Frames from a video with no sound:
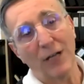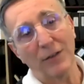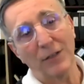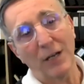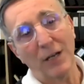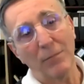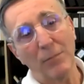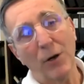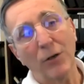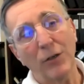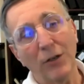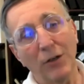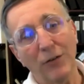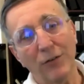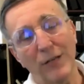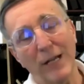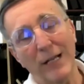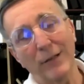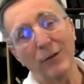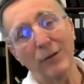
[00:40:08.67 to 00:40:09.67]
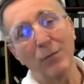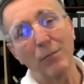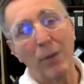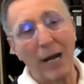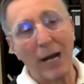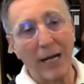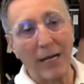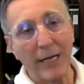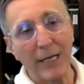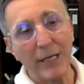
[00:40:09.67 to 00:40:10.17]
antibodies tend to
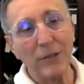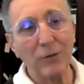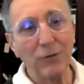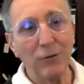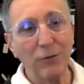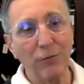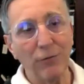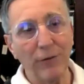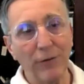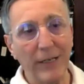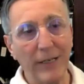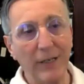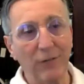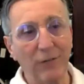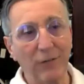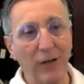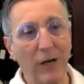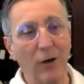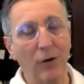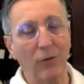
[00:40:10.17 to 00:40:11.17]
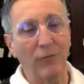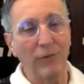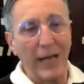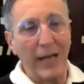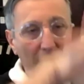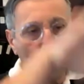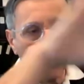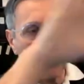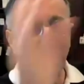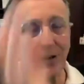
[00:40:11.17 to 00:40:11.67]
bind to things that are on
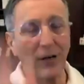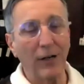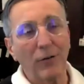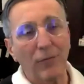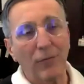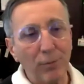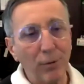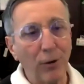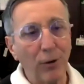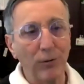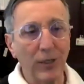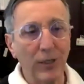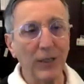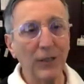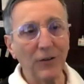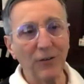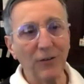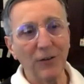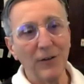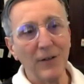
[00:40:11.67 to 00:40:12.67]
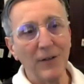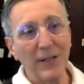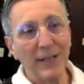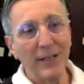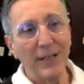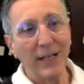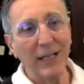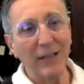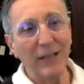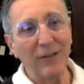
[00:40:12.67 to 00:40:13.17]
the outside of proteins.
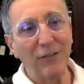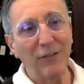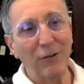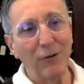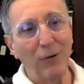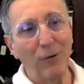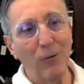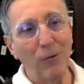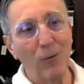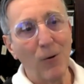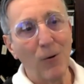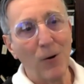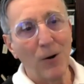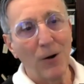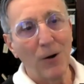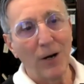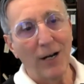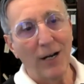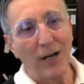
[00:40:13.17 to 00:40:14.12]
And so